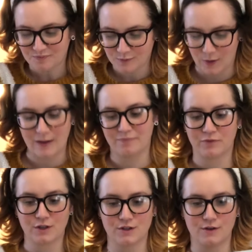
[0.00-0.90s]
Okay,
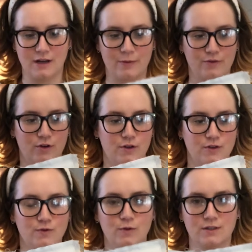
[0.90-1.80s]
so now we've got
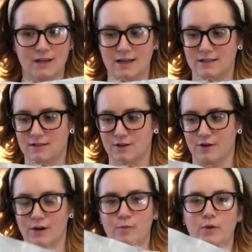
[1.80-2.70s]
those 4 sides
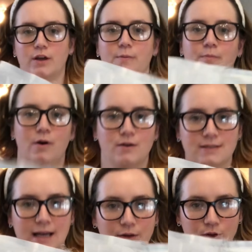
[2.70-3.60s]
sewn up, we're going to
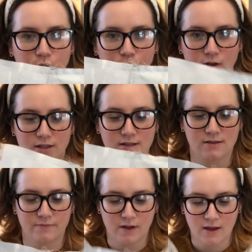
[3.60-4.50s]
box out the
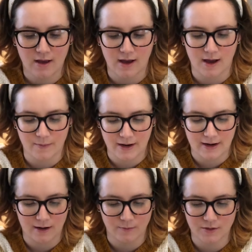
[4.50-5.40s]
corners. And
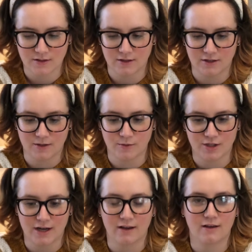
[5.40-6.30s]
now I'm just going to double
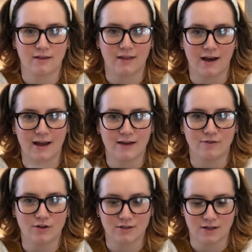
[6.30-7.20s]
check that I have
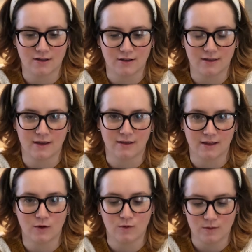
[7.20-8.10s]
not done the thing
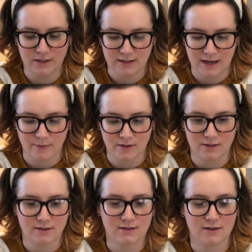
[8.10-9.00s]
that always
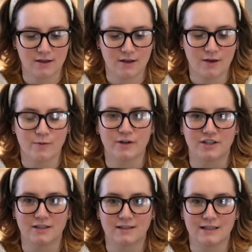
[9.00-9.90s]
happens, which
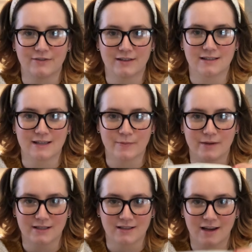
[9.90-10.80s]
is leaving the zip
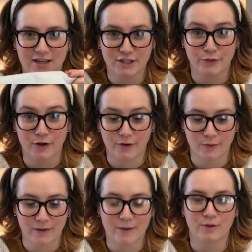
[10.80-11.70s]
inside to run all
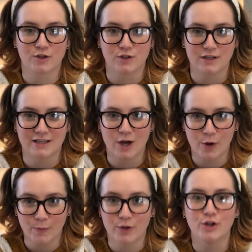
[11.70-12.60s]
the way up, because you need it
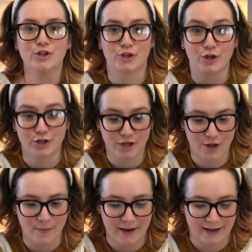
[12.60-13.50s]
open so you can
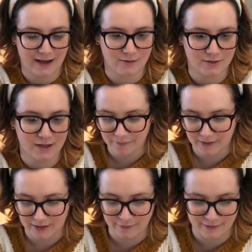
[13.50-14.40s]
turn the bag out.
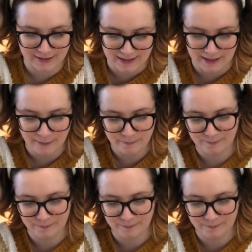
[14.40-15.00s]
I can fix that now.